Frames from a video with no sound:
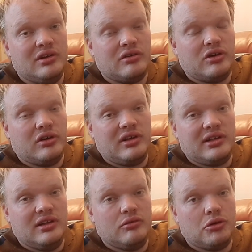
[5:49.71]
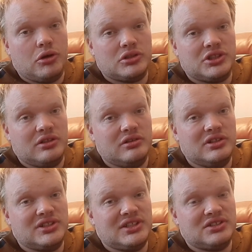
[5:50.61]
chronic neurological
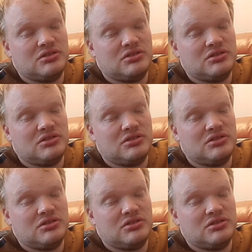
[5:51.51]
disease,